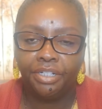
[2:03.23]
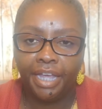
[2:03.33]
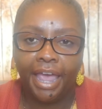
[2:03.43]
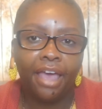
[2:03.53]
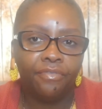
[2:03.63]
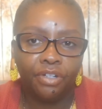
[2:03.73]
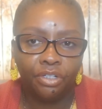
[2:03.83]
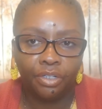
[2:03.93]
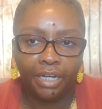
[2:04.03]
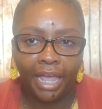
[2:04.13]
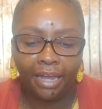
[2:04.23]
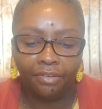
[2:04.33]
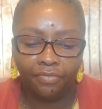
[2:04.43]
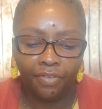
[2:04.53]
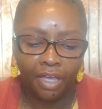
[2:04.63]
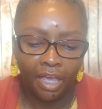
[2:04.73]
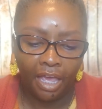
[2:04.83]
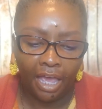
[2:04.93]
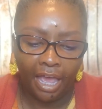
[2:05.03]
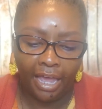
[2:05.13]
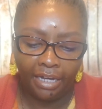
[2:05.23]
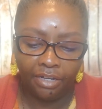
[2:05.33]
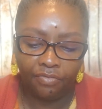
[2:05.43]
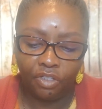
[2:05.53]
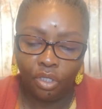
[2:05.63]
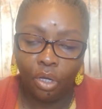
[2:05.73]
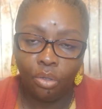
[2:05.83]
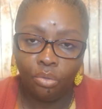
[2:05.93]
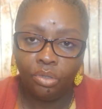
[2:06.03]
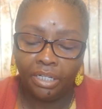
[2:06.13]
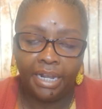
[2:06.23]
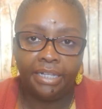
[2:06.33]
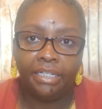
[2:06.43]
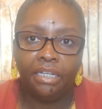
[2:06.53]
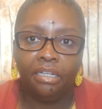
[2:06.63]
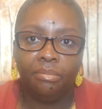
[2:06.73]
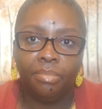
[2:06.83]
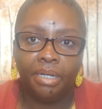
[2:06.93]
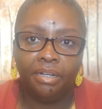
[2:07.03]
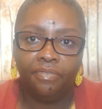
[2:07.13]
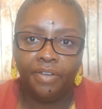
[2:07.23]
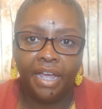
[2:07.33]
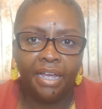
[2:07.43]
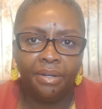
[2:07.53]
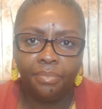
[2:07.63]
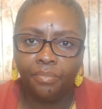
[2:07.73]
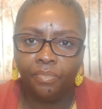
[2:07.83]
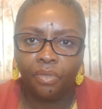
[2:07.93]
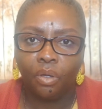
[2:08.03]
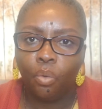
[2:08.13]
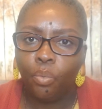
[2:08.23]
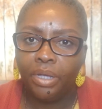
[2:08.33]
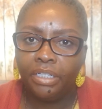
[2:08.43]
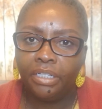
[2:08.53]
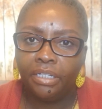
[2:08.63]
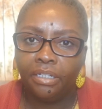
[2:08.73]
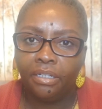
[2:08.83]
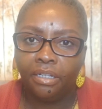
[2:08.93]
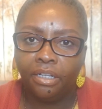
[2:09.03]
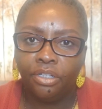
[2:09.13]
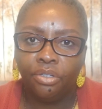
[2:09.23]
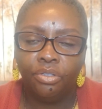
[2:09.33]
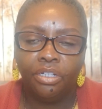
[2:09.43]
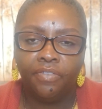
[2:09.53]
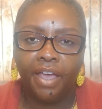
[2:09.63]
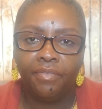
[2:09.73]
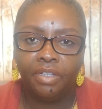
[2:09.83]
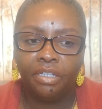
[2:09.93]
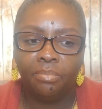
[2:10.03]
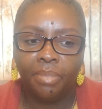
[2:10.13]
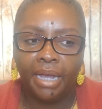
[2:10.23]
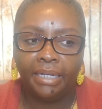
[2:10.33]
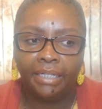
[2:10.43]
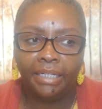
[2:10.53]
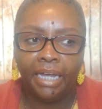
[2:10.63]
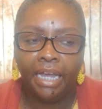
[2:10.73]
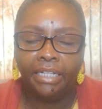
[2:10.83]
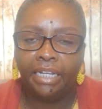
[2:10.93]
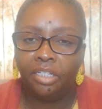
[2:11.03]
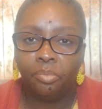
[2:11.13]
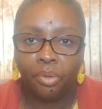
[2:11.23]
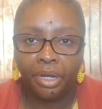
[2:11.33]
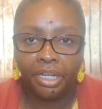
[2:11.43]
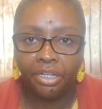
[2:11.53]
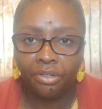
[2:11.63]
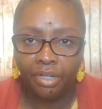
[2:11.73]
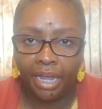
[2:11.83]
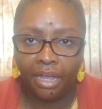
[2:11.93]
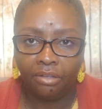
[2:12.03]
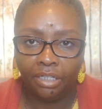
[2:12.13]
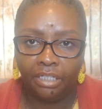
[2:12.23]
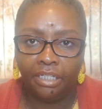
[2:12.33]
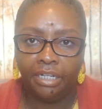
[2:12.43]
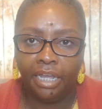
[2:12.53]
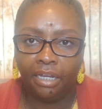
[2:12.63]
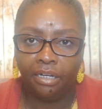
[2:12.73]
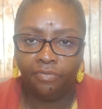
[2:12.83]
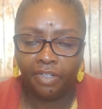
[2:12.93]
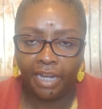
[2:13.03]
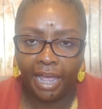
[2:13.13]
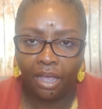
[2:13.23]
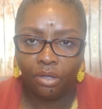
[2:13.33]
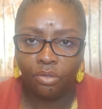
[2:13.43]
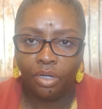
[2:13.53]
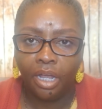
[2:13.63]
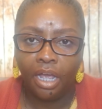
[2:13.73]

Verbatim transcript: to have in your life? And if so, then that's good. But if not, what's the use of having somebody that's bringing you down, that's a negative cloud,